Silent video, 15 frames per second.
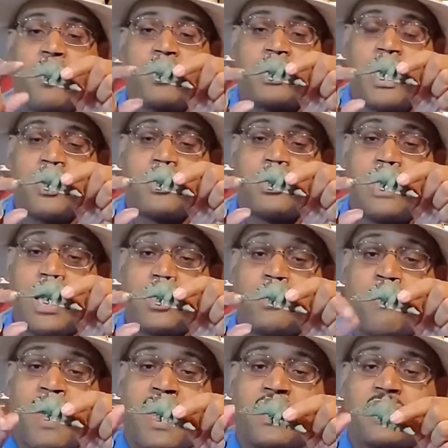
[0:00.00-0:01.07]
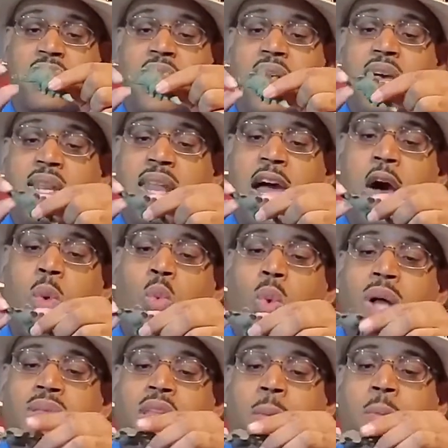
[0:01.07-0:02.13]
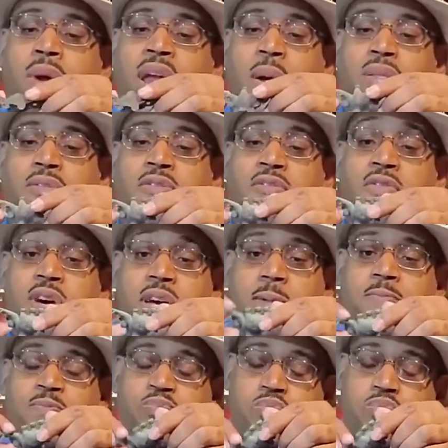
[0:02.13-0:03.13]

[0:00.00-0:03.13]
tail, tail spikes. Now, one thing to point out with the foot